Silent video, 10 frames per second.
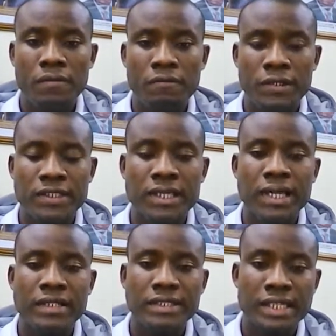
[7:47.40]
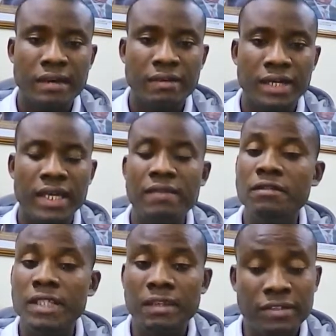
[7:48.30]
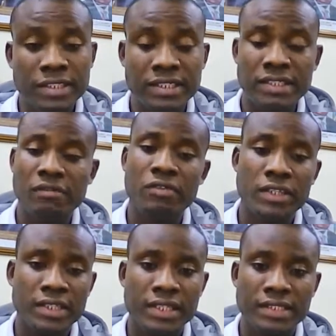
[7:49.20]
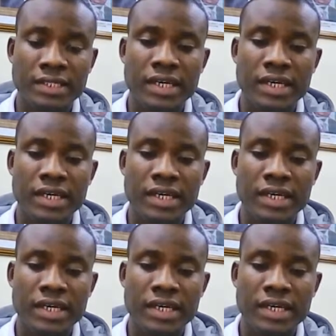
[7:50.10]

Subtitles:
physical server, even if it's in different disk.